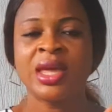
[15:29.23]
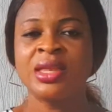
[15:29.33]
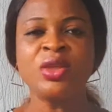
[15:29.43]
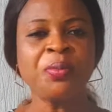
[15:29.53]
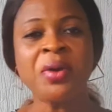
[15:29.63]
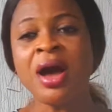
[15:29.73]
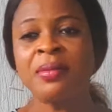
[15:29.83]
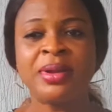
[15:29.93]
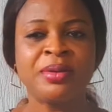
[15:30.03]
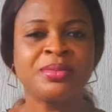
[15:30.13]
no
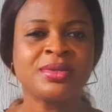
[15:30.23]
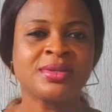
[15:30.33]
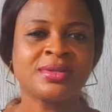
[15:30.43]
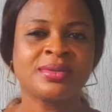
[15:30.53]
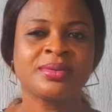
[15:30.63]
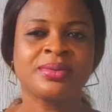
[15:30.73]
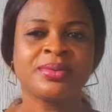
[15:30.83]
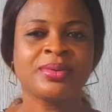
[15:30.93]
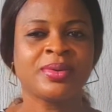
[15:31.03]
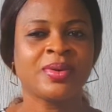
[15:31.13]
problems,
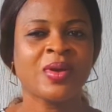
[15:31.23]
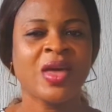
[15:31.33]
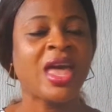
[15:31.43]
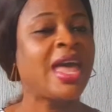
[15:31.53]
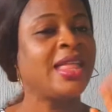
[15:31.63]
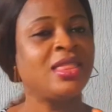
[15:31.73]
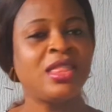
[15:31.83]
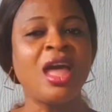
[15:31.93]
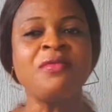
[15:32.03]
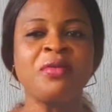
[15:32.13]

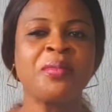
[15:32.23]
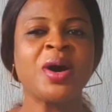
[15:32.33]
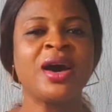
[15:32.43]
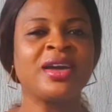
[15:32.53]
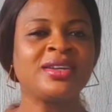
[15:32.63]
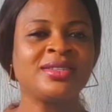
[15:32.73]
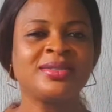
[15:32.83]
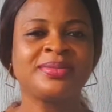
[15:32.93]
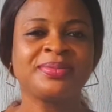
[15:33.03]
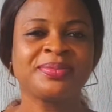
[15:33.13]
never mind,
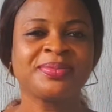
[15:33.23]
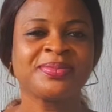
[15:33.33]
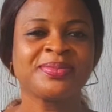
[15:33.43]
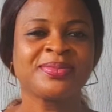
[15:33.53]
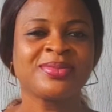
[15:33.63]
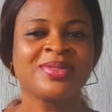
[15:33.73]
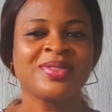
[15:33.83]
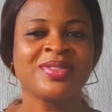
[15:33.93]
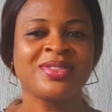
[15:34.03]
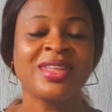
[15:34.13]

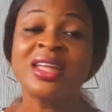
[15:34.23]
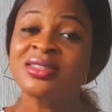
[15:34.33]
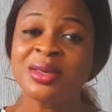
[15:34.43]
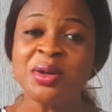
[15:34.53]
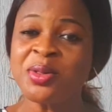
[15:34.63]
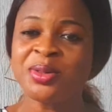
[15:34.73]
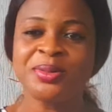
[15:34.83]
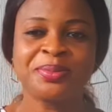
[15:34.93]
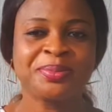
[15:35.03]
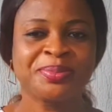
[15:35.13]
it's cool,
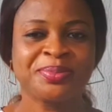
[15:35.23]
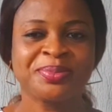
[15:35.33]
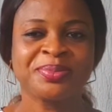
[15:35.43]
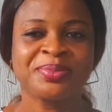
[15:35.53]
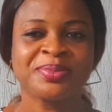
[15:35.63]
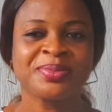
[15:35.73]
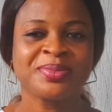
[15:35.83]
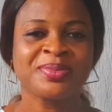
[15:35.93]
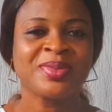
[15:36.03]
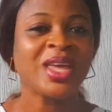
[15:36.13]

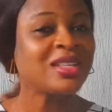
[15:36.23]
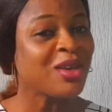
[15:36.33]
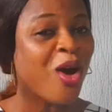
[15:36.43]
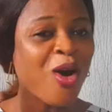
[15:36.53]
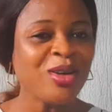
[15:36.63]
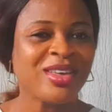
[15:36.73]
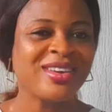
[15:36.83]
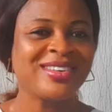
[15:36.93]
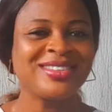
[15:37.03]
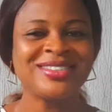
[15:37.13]
it's all
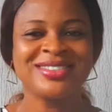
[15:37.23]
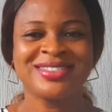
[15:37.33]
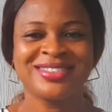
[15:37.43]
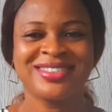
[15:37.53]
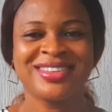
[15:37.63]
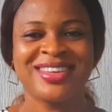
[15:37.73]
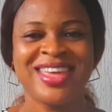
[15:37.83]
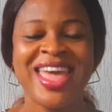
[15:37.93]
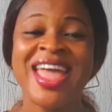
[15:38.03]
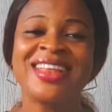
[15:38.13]
good.
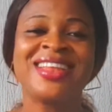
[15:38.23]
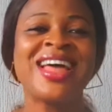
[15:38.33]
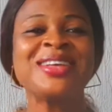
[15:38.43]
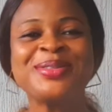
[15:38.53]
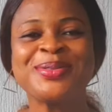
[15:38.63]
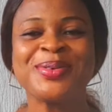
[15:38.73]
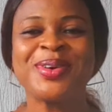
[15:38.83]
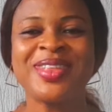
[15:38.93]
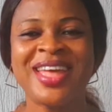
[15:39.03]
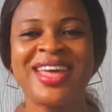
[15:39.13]
And the last
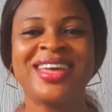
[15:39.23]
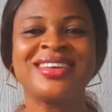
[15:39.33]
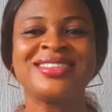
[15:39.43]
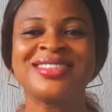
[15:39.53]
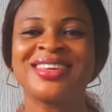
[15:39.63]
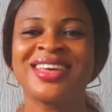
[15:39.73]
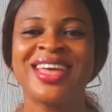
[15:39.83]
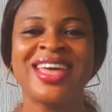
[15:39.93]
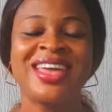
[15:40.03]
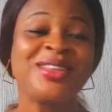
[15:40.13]
one is
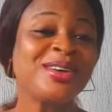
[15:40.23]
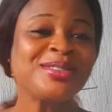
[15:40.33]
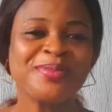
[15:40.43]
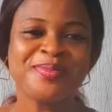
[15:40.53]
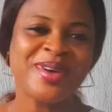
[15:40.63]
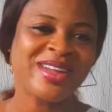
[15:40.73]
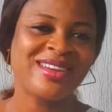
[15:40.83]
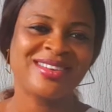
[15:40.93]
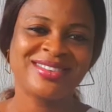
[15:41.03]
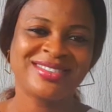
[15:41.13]
it doesn't matter.